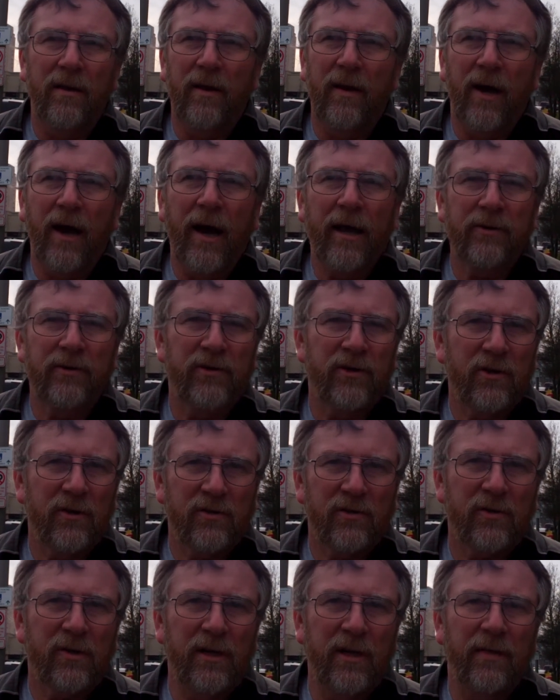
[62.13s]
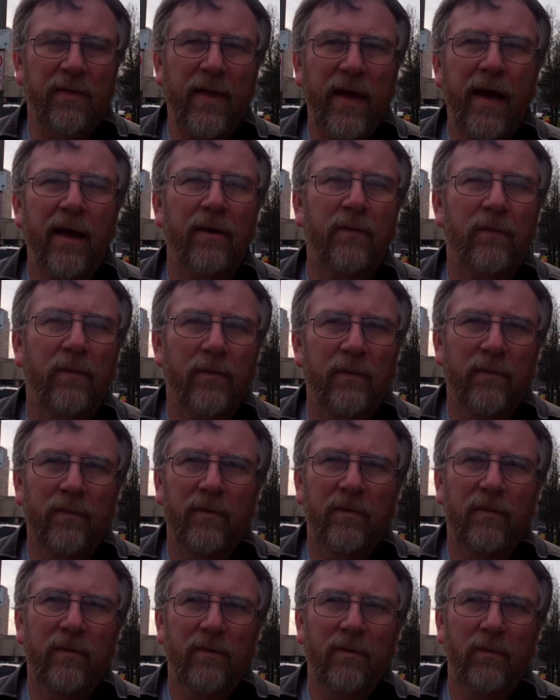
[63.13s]
not just in that
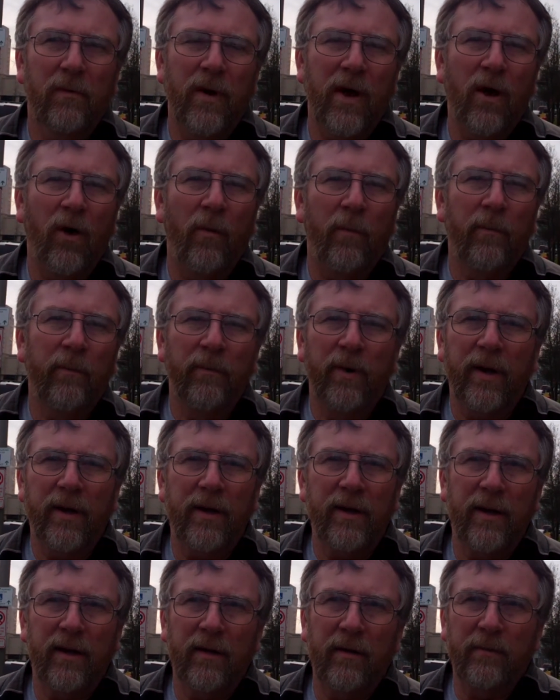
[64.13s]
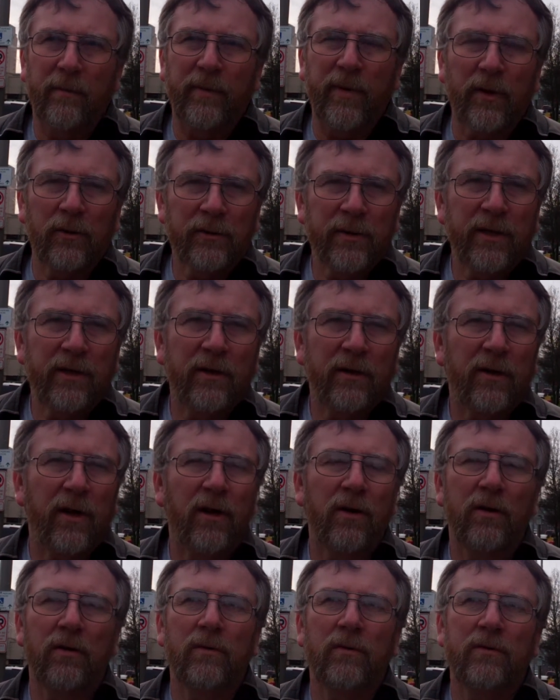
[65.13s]
realm, but in building
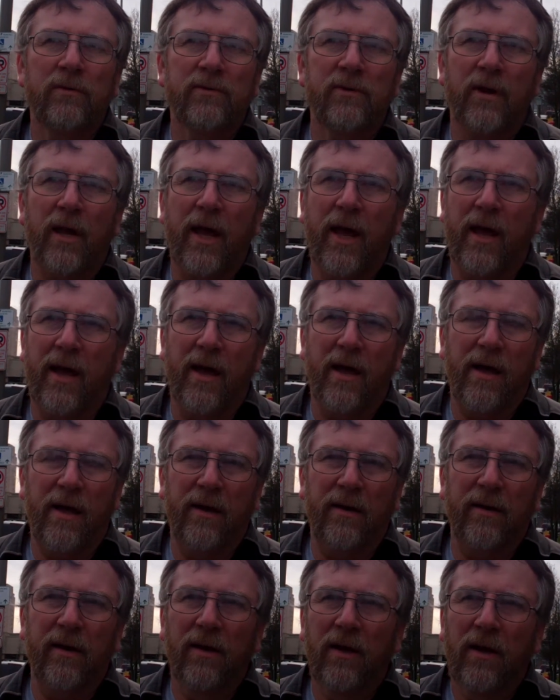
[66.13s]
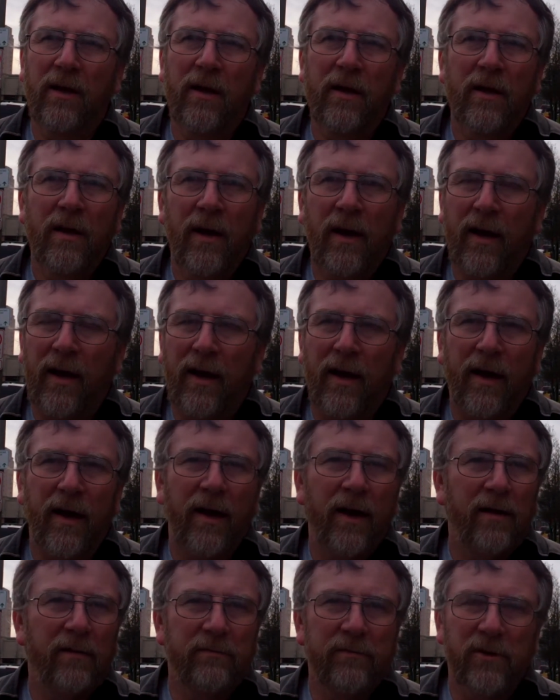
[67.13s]
codes and
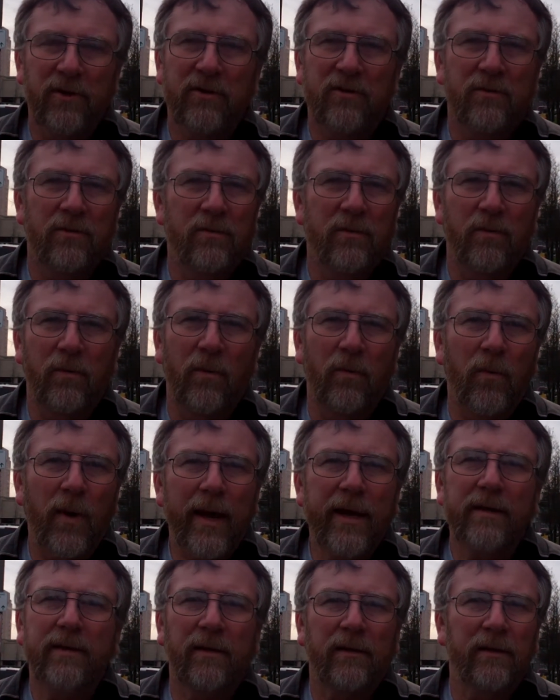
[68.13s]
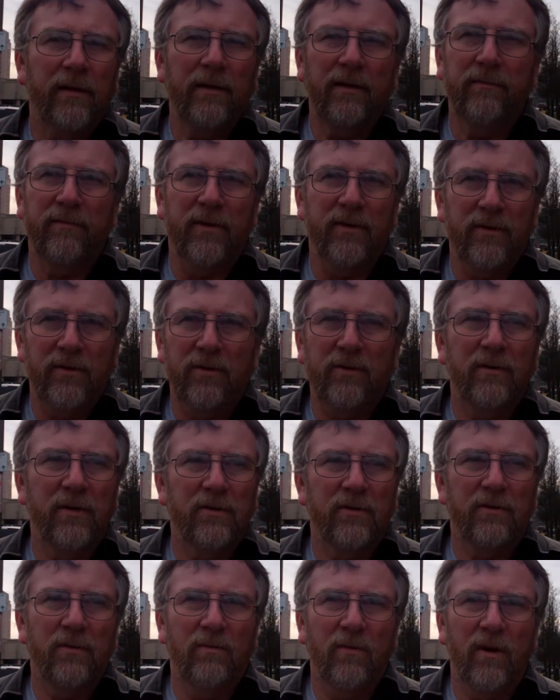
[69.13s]
just your right to live and do
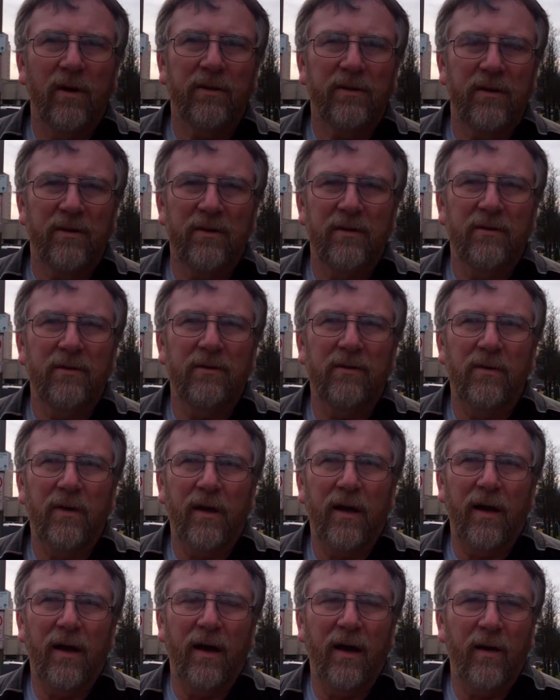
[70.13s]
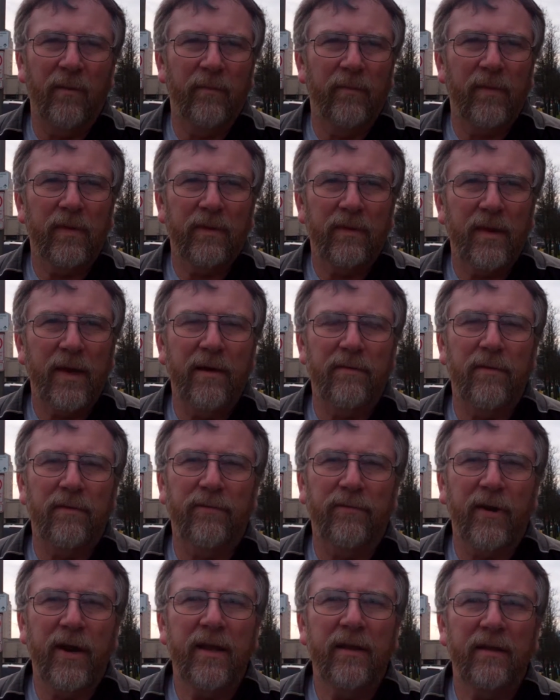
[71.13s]
as you want to do. I have a
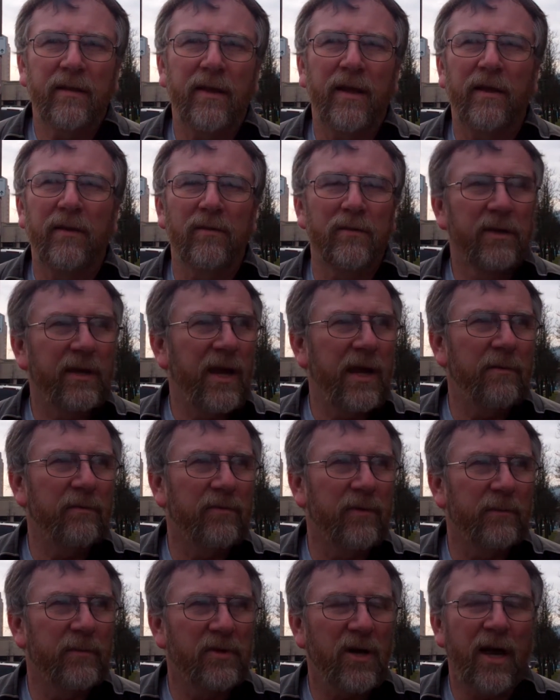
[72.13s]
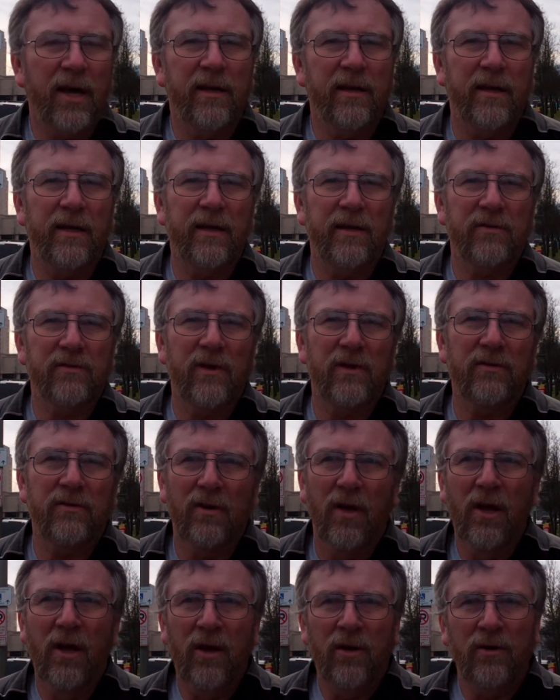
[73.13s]
friend that came from China. He says,
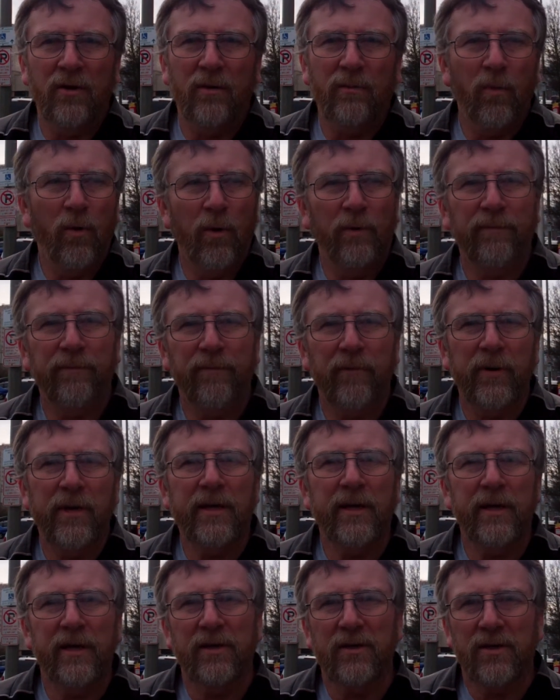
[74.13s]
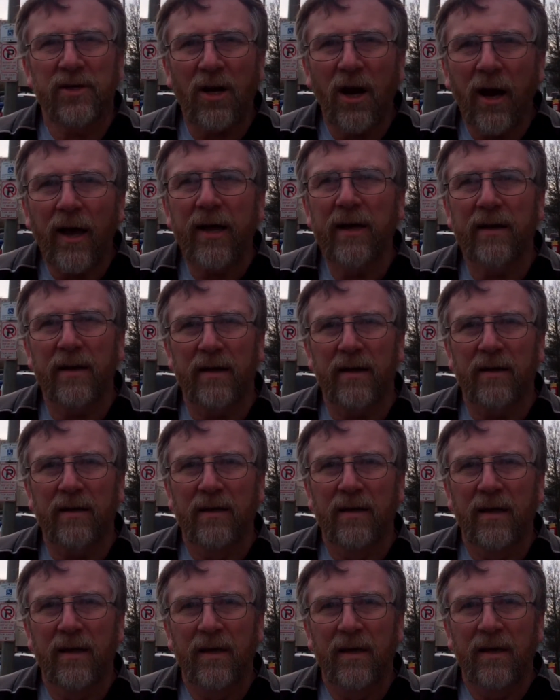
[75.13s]
you're more free in China
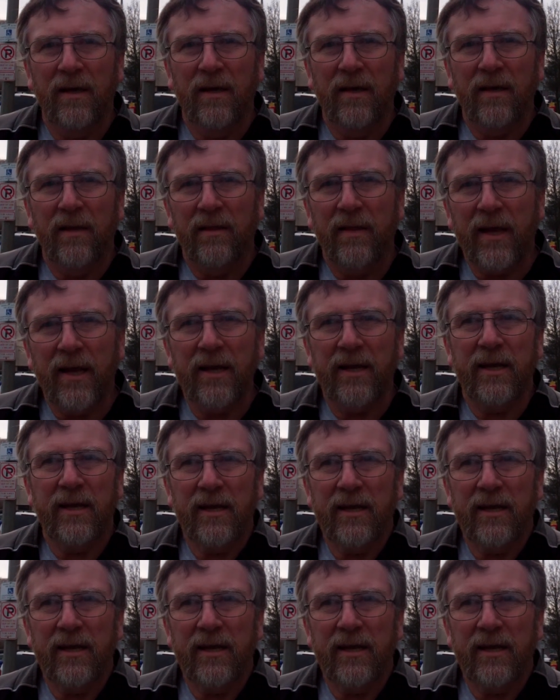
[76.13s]
than